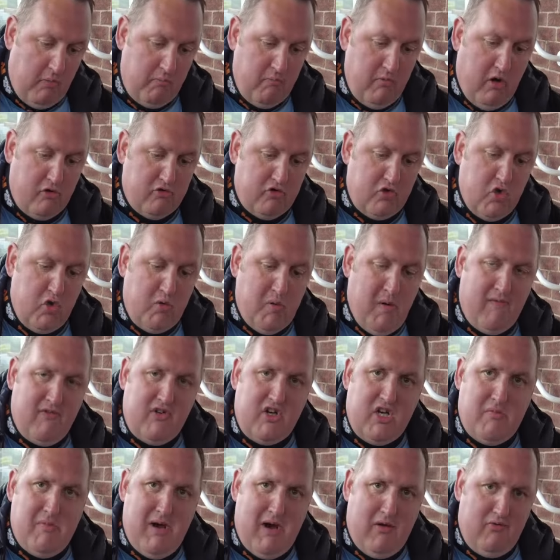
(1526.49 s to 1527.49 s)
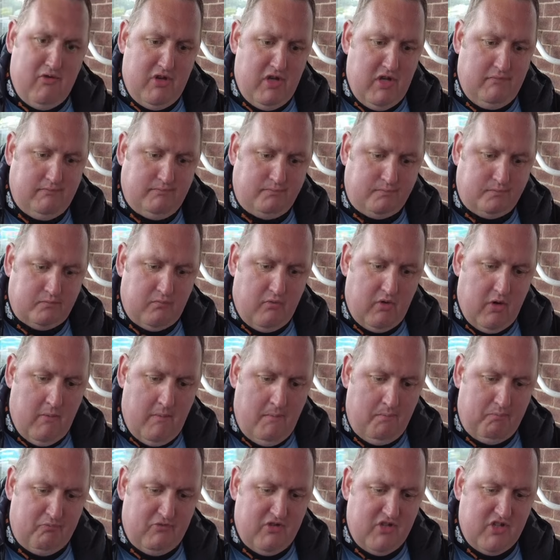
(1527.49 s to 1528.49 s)
Not too worried about the
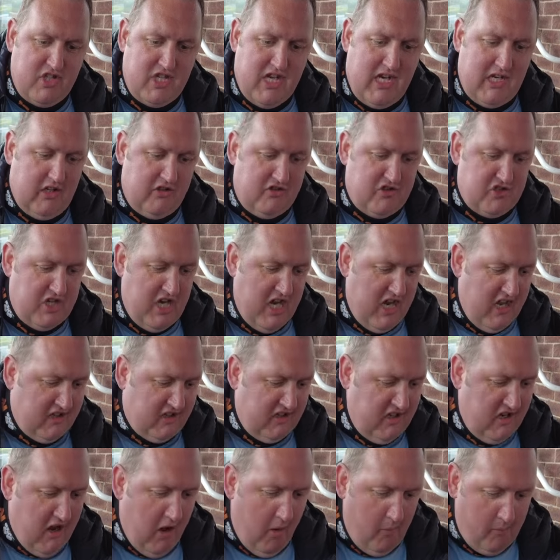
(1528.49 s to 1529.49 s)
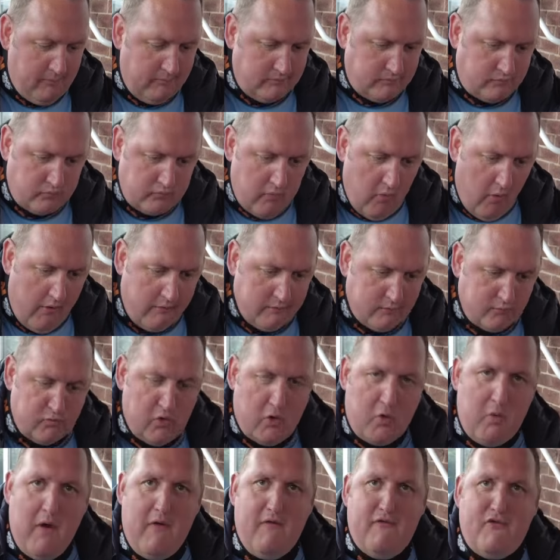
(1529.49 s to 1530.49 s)
salad snake here.
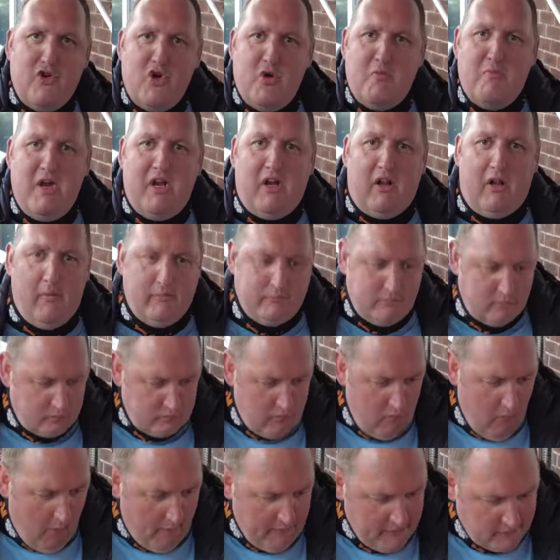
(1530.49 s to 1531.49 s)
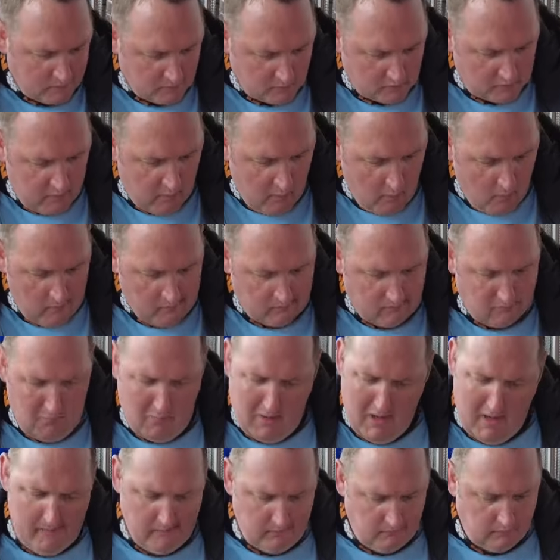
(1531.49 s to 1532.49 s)
Wimpy up middle.
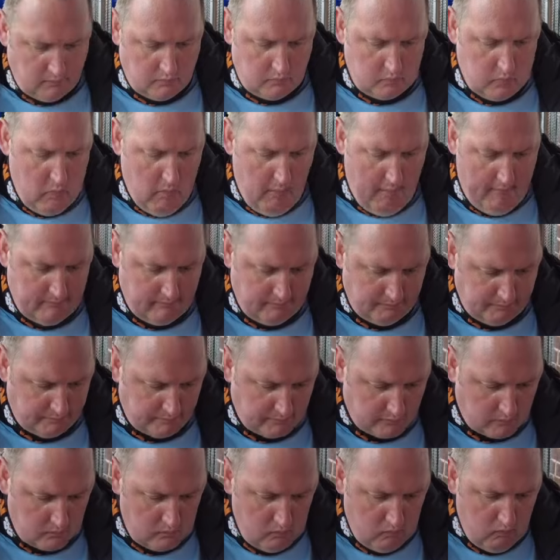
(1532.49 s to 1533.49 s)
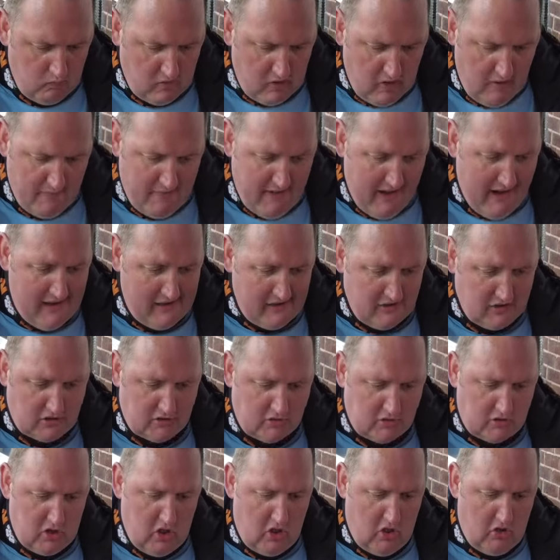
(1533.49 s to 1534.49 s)
But that is
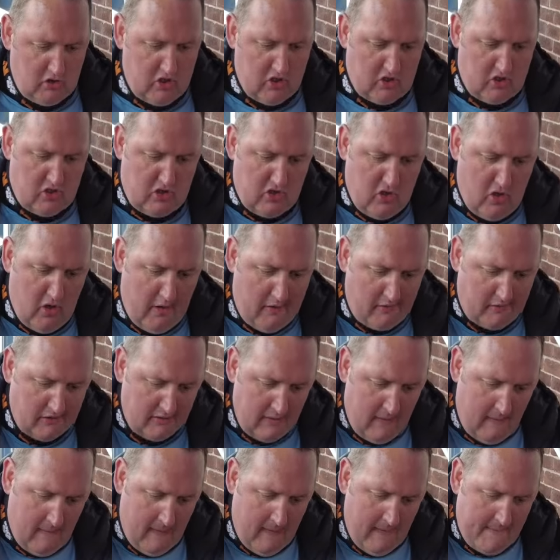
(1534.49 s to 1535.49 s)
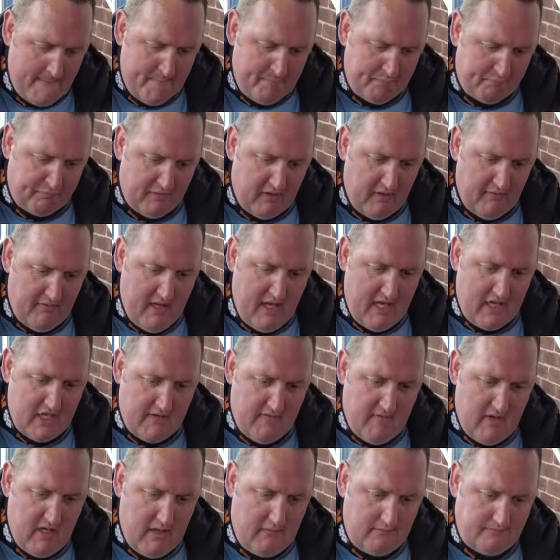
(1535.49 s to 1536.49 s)
gorgeous. So these
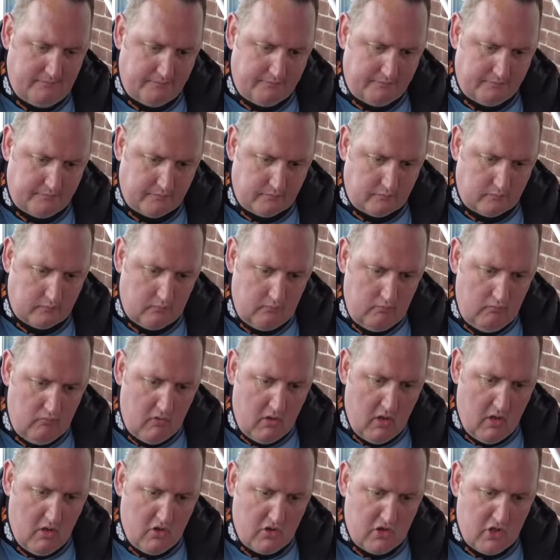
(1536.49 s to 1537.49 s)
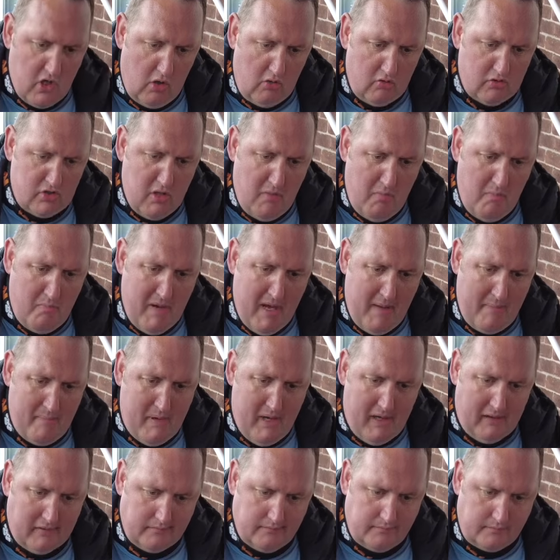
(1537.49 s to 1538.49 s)
are the salt and
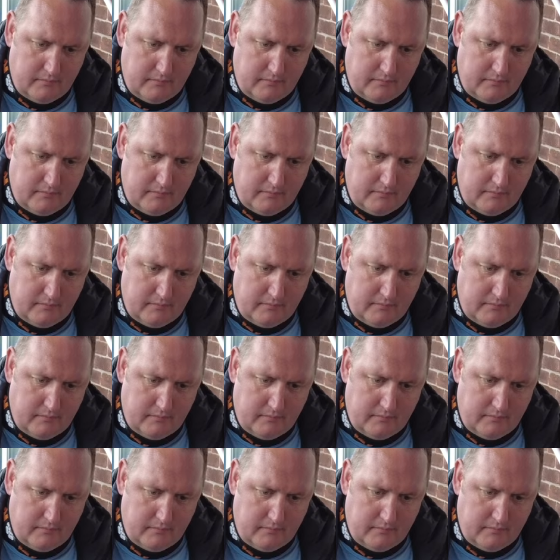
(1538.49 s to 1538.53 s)
pepper